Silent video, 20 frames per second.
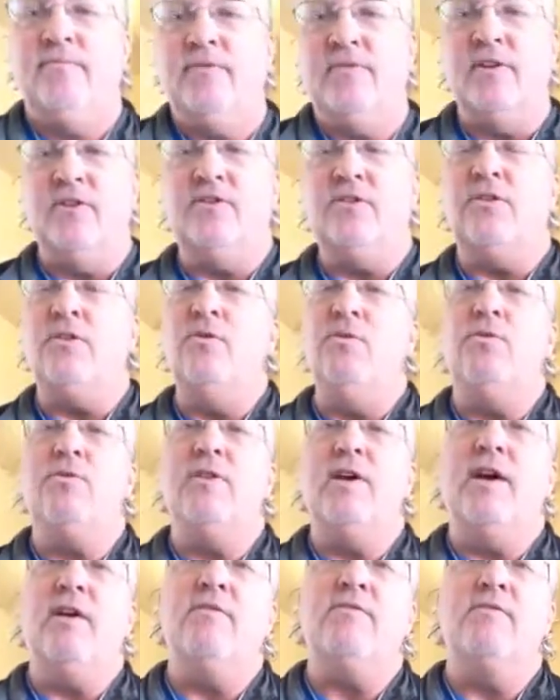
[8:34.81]
The
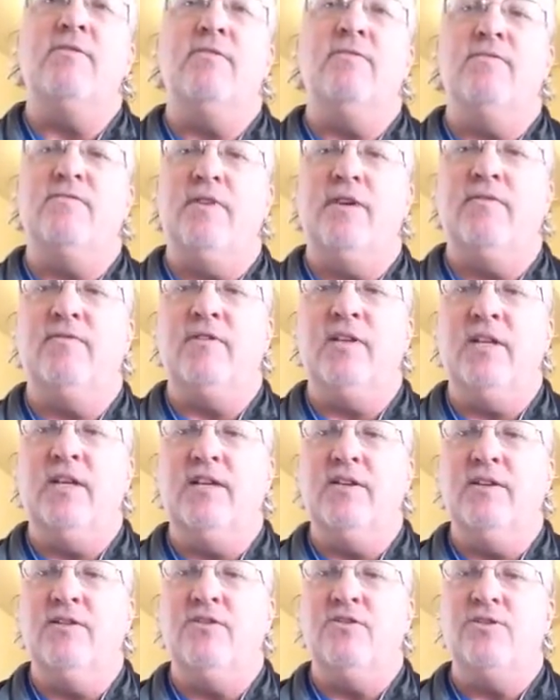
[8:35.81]

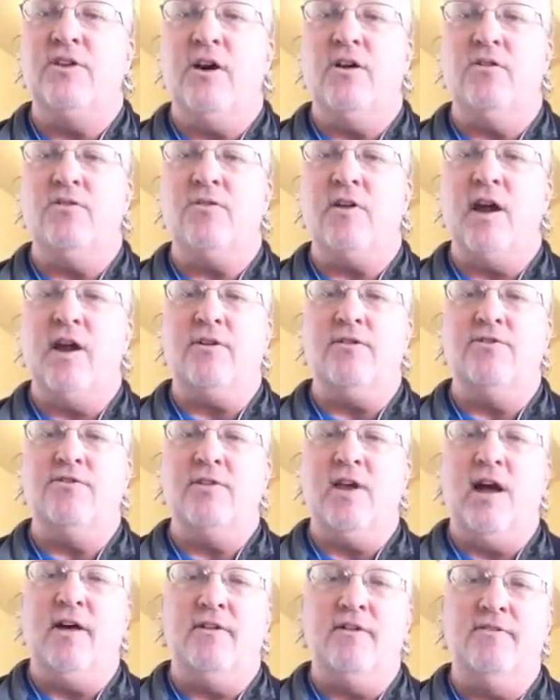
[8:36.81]
2015 Shell Cracker
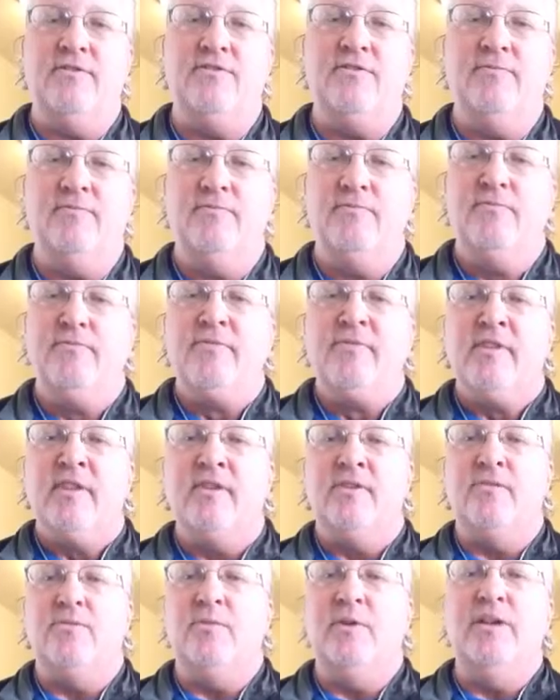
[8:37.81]
Challenge.
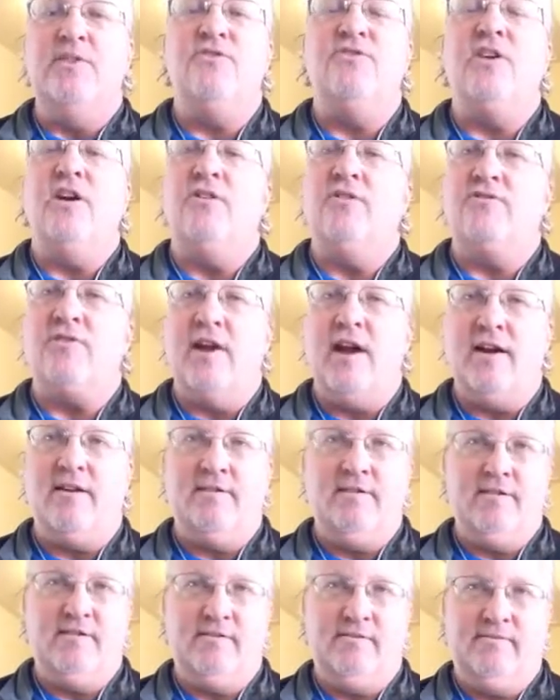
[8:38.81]
Read shell
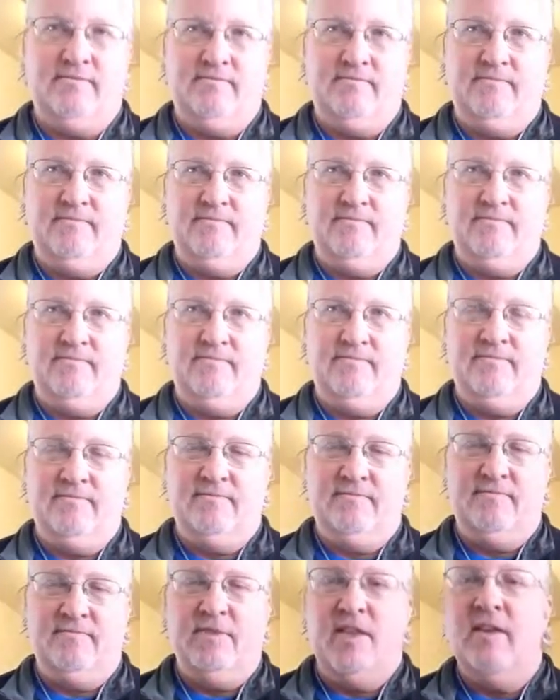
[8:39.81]
crackers.
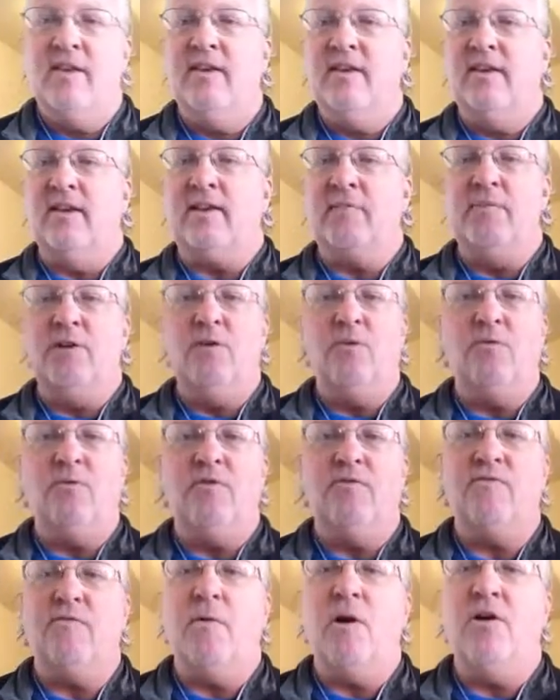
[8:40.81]
It can be
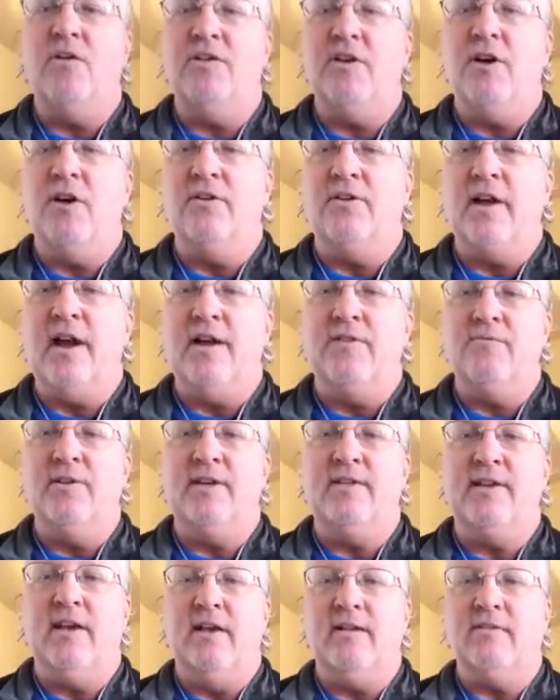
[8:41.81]
ordered from all the online
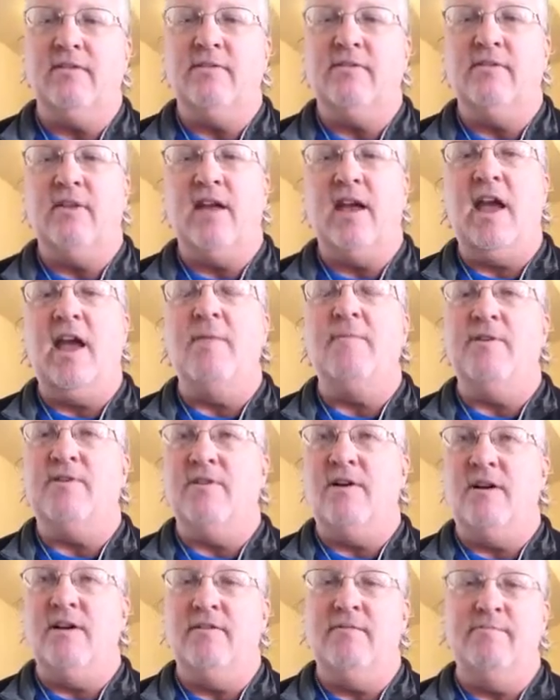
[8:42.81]
retailers,
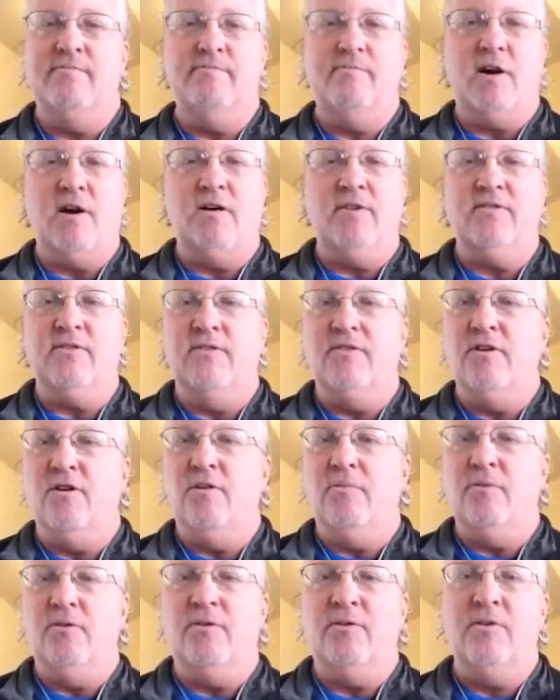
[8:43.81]
Amazon, Barnes &
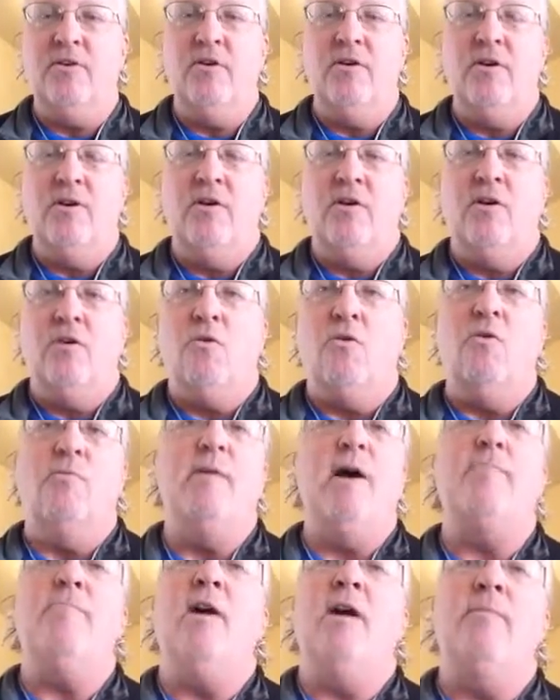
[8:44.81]
Noble, or
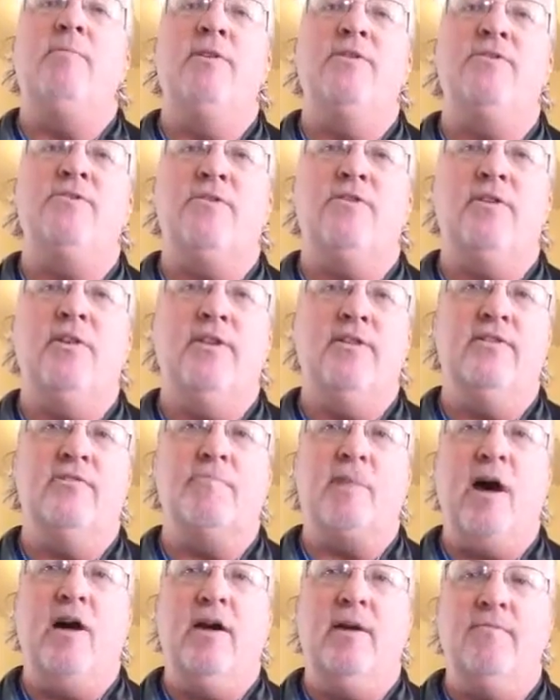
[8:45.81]
my publisher at
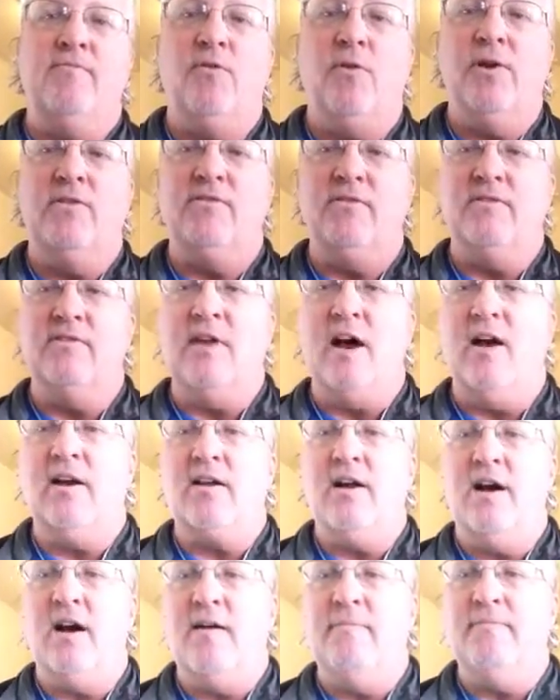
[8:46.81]

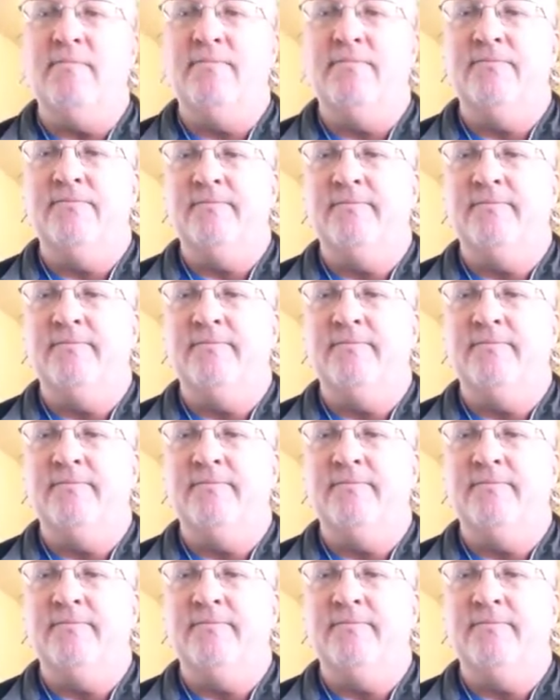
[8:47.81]
inspiringvoices.com.